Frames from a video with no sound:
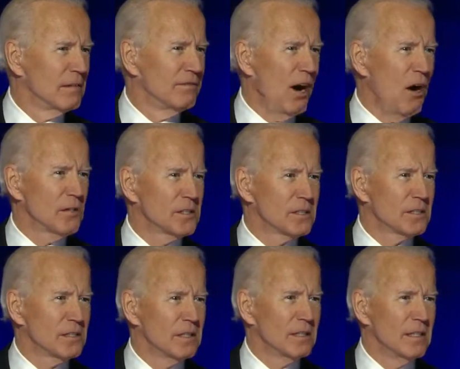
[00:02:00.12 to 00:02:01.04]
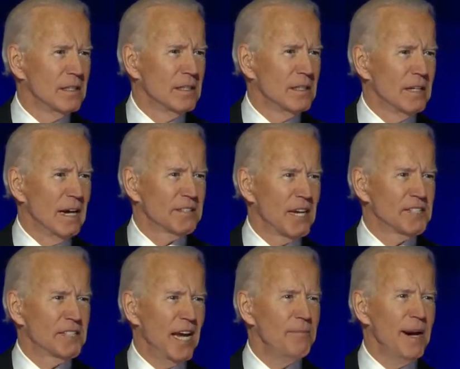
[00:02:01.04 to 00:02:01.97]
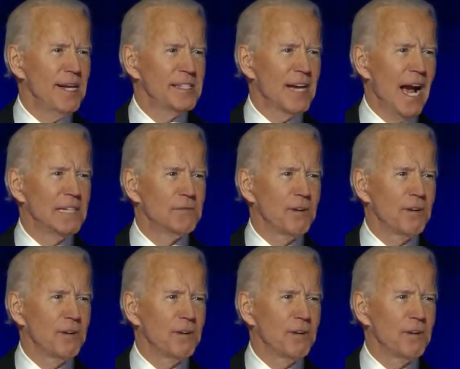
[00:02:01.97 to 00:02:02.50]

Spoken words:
Folks, as I said many times